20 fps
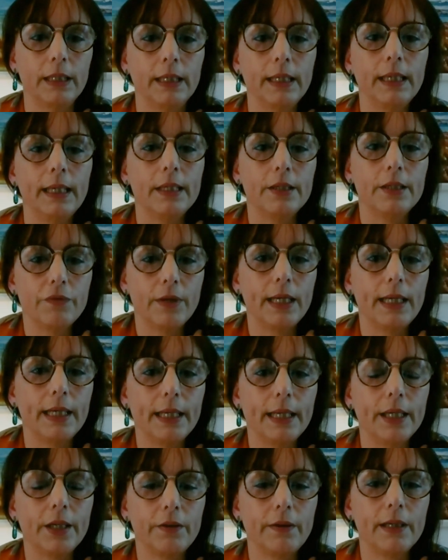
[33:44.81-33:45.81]
is really
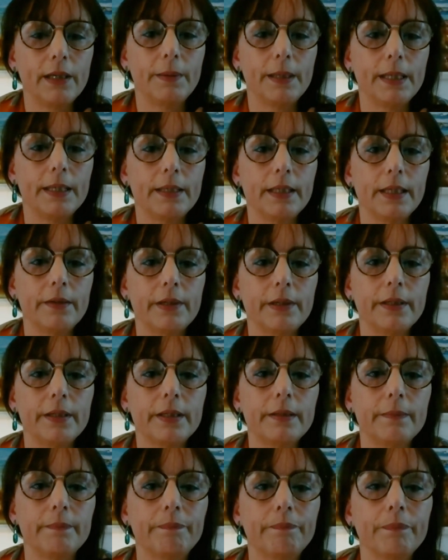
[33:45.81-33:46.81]
incredibly
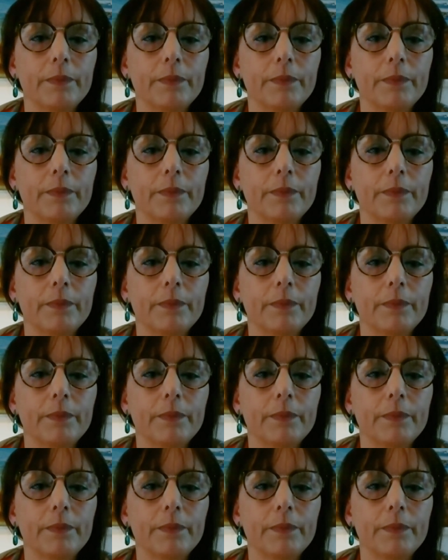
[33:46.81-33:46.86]
serious.